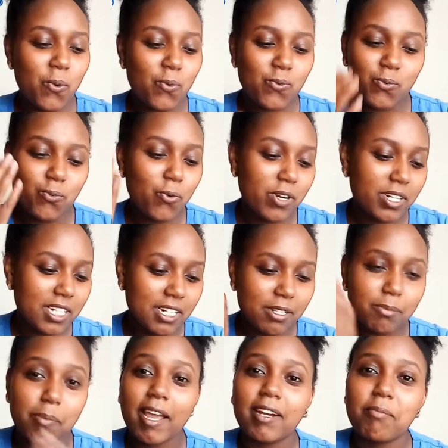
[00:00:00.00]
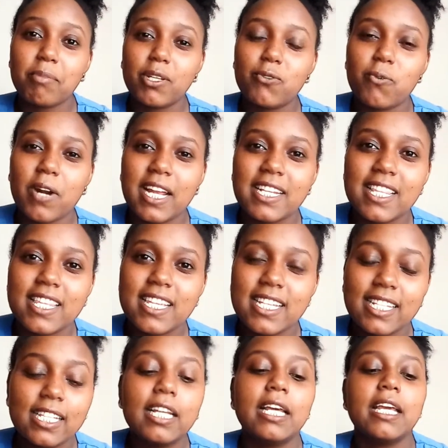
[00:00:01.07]
what inspired me to write
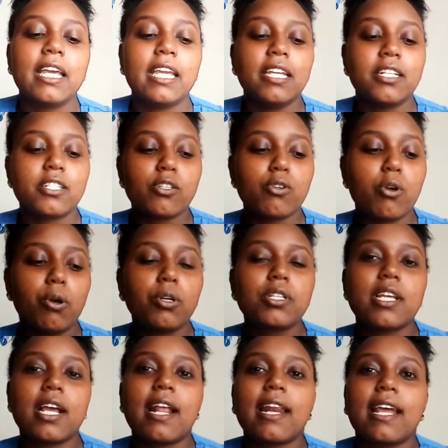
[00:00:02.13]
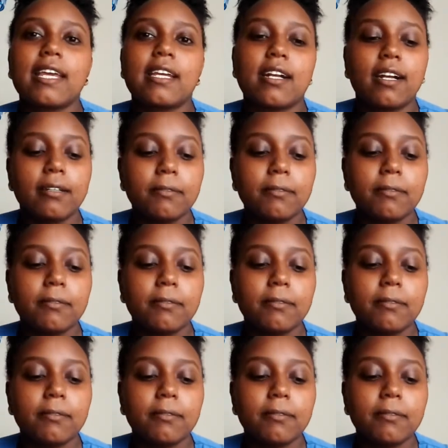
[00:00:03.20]
this. It's not like